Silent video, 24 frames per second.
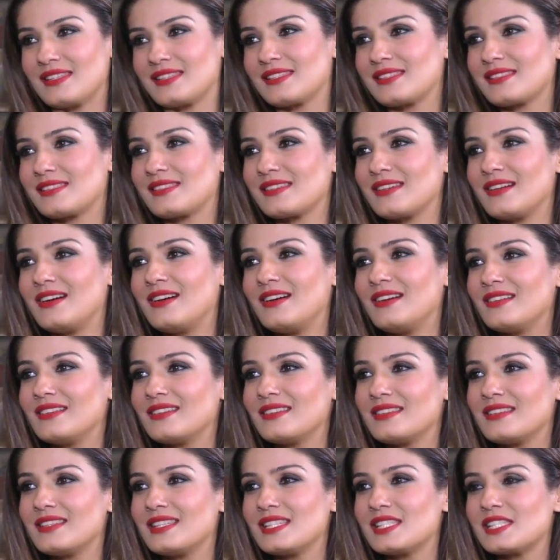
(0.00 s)

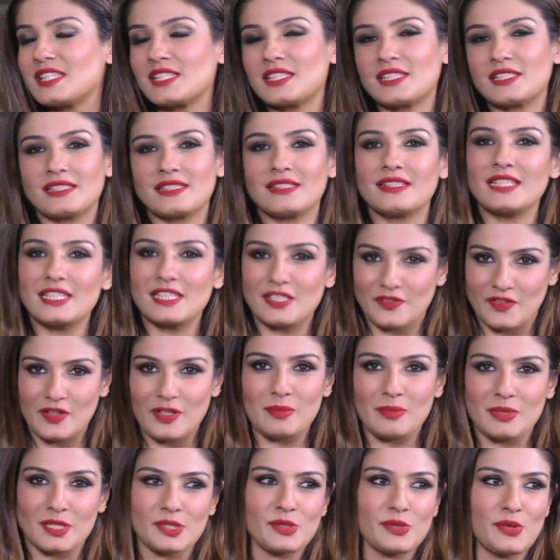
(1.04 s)
This
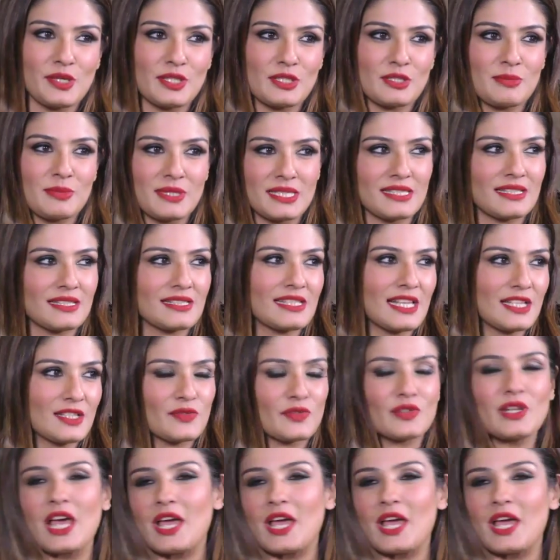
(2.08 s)
film is going to be successful.